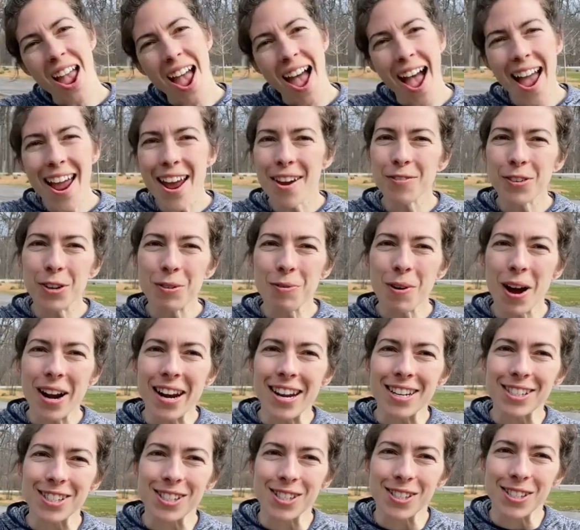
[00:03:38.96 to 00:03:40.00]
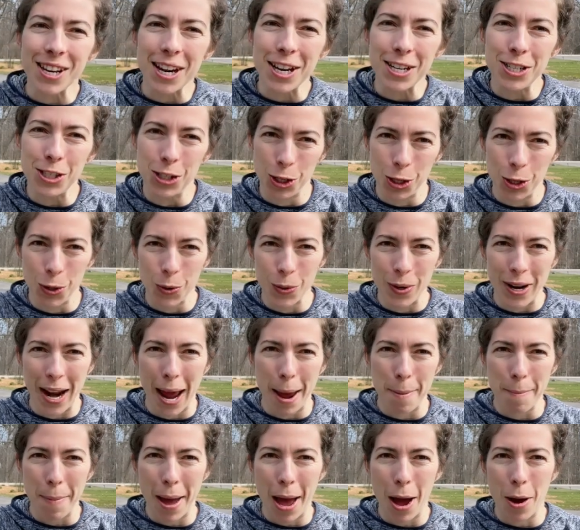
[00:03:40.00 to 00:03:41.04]
Hi everyone, it's day 2 and
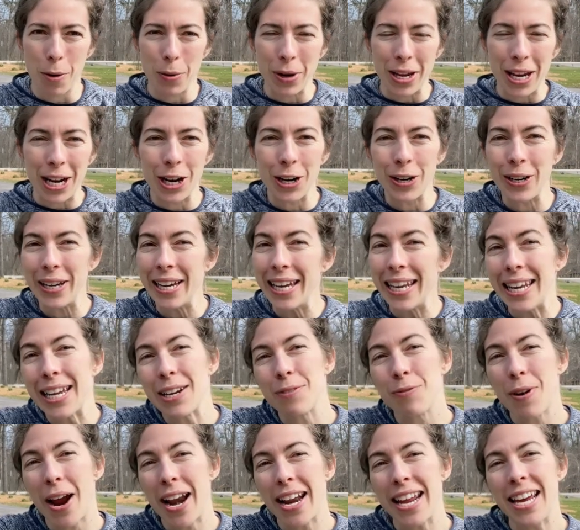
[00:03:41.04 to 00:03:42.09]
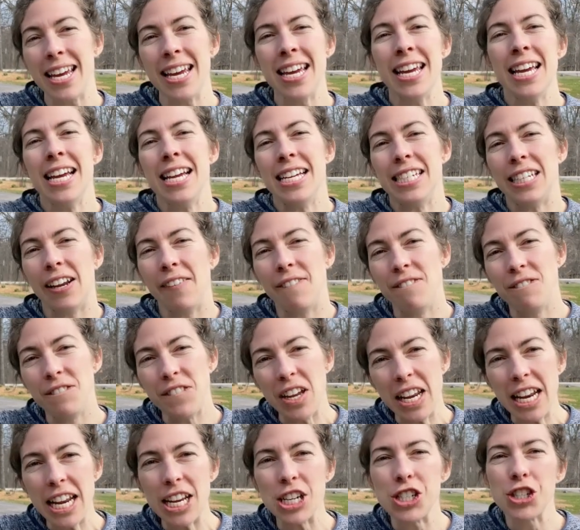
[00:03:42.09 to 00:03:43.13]
I'm out here getting ready to
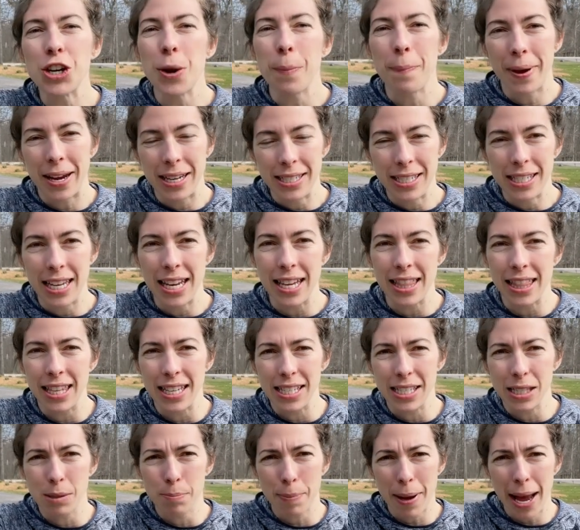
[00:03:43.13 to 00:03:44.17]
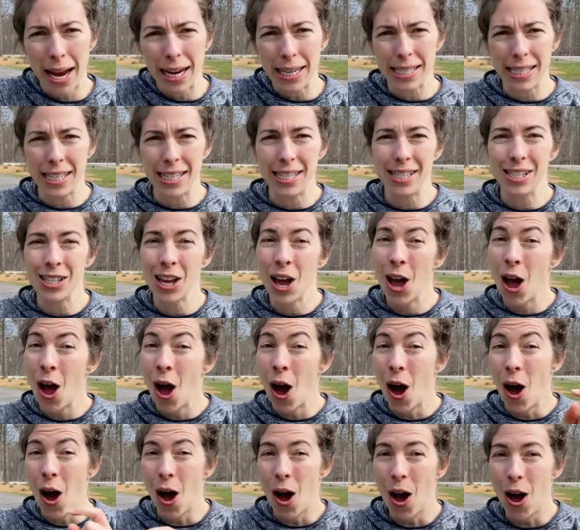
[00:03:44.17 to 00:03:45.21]
finish painting these boxes.
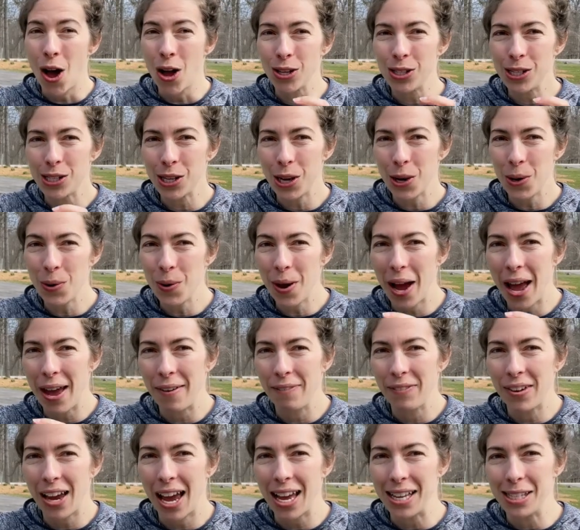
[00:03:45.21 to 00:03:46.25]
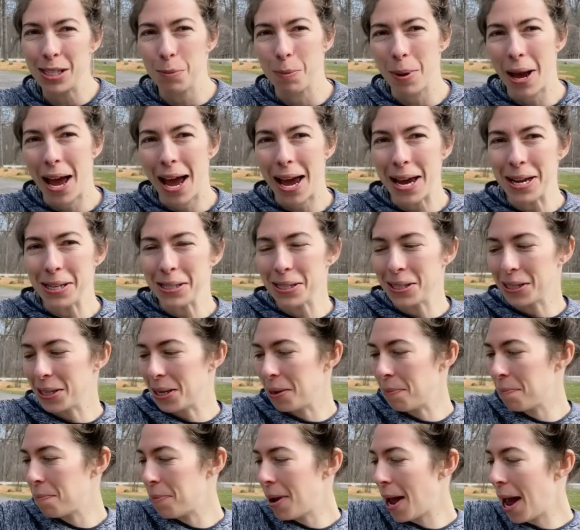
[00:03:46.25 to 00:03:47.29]
Also, I've got some
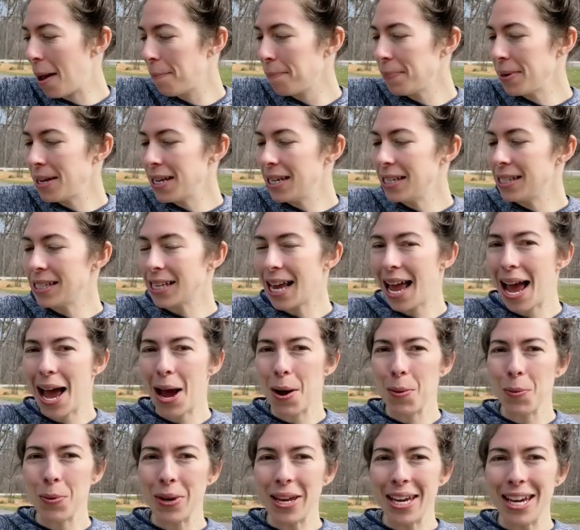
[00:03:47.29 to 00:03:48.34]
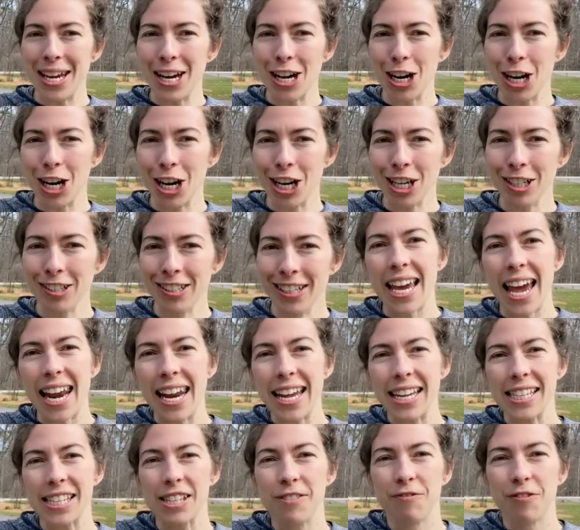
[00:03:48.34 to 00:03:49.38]
Iceland poppies out here,
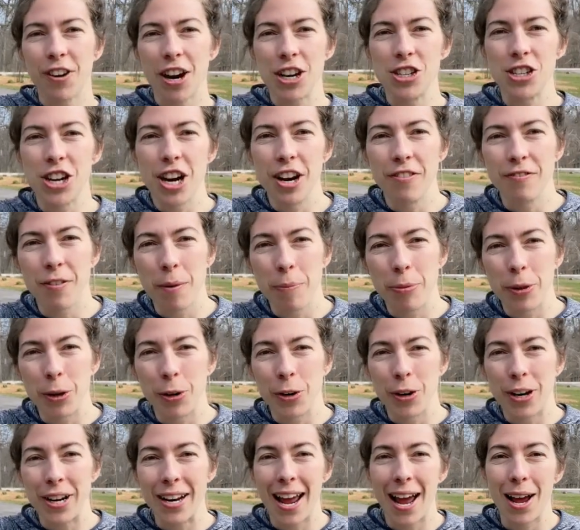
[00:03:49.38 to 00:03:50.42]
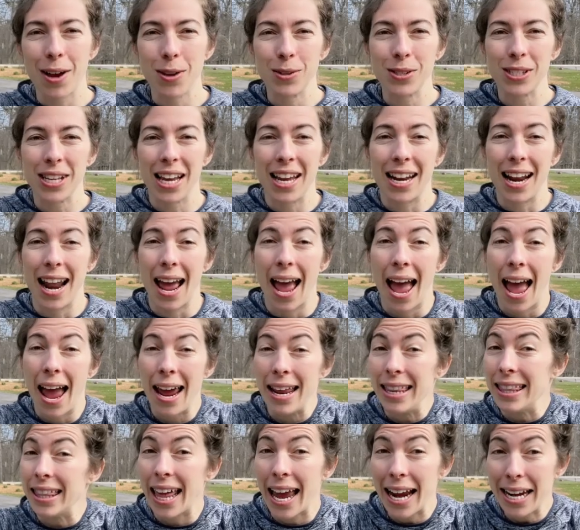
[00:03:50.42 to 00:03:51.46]
getting some fresh air from the greenhouse, and
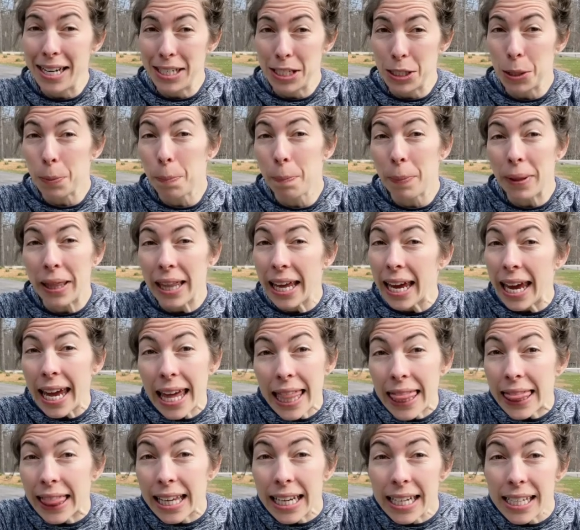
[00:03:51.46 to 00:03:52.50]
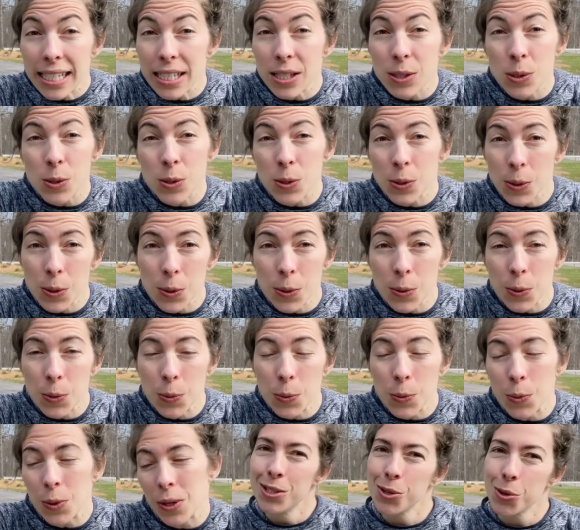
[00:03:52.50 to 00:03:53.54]
I'd like to plant these
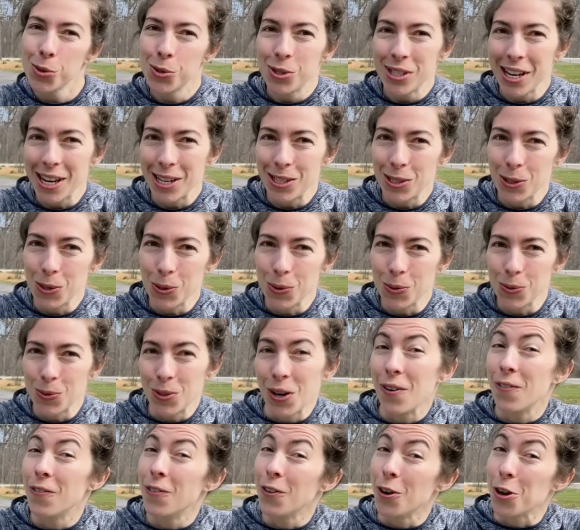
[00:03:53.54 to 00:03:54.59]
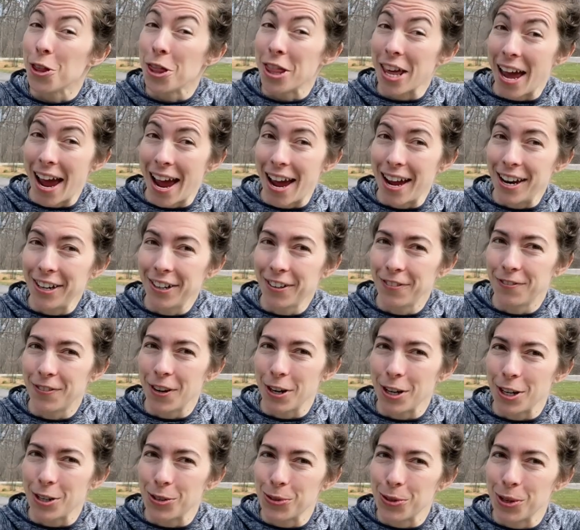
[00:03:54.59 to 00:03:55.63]
soon. So stay tuned for that
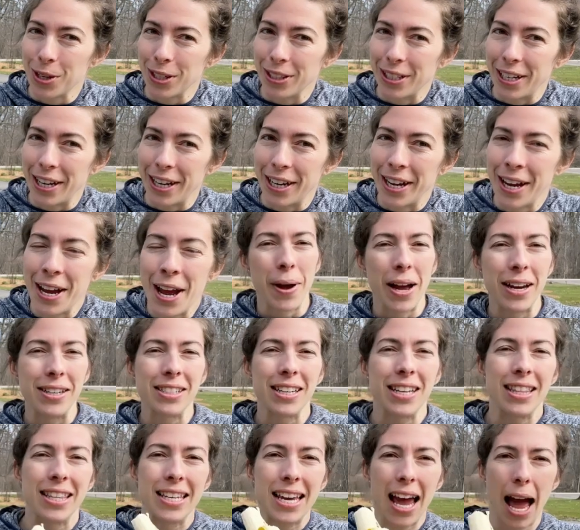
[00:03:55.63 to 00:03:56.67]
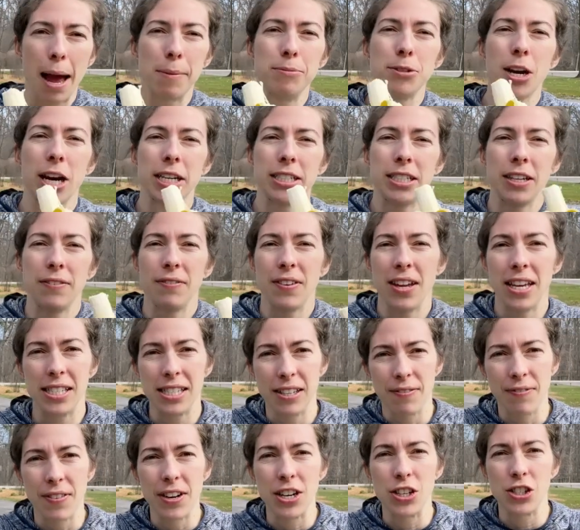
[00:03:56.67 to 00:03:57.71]
very shortly. But the objective is
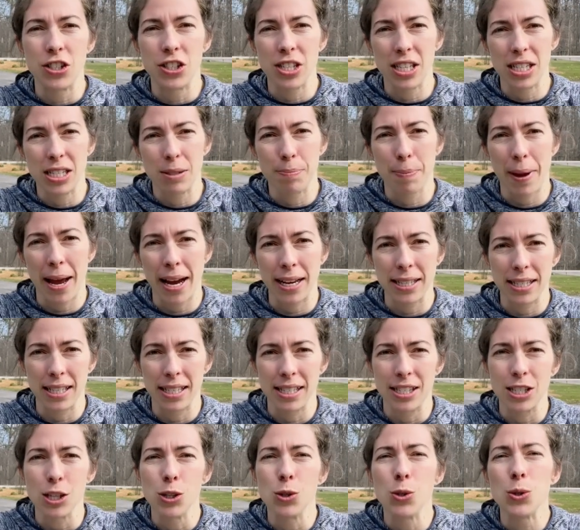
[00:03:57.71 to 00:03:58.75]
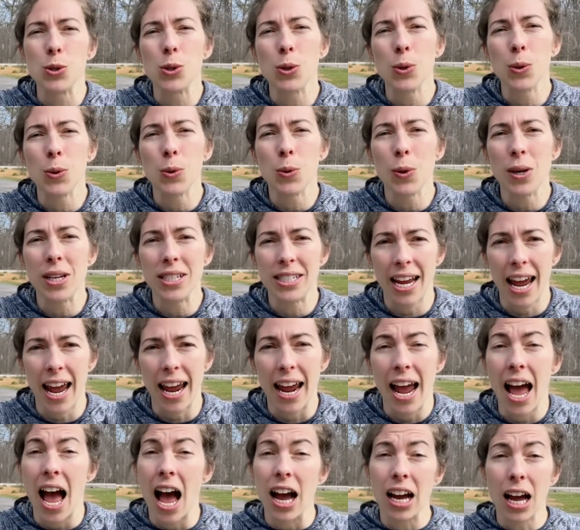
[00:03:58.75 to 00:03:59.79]
to finish these boxes
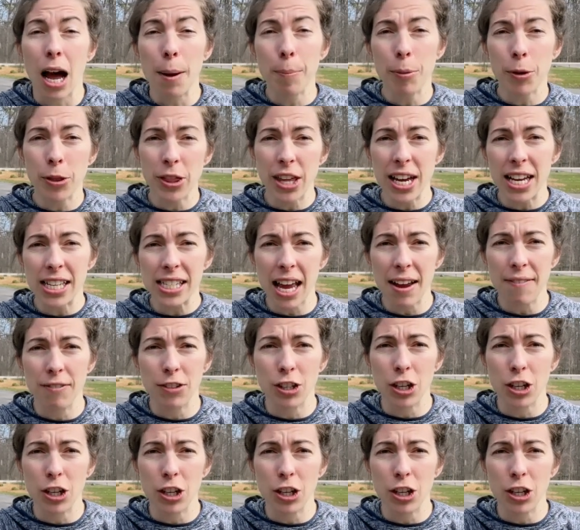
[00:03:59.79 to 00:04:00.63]
today. A couple things I've